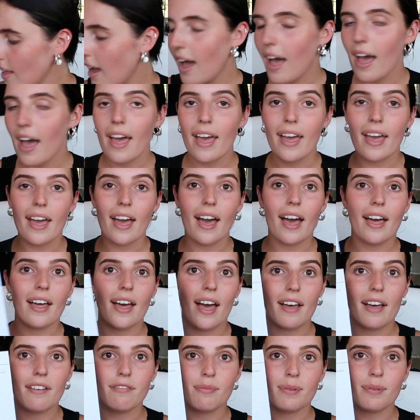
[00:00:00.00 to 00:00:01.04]
I
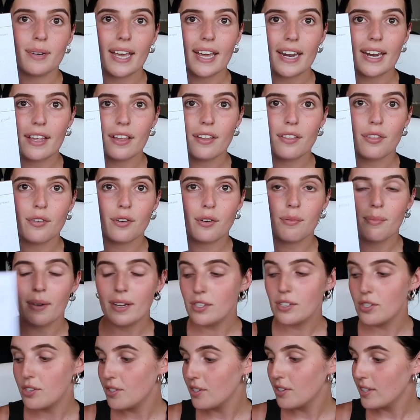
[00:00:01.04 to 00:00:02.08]
have been getting through my
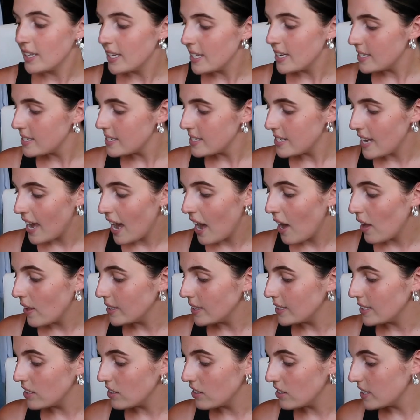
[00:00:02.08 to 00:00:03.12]
to-do list now,
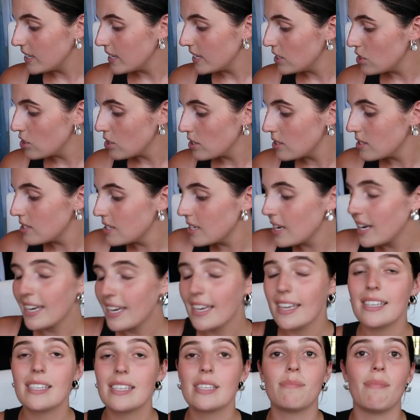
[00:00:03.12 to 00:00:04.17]
literally just
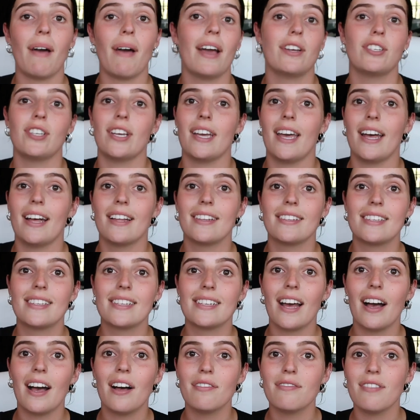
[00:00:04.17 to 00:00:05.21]
smashing out
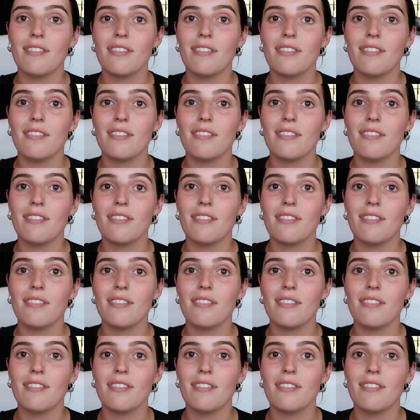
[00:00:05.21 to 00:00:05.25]
stuff.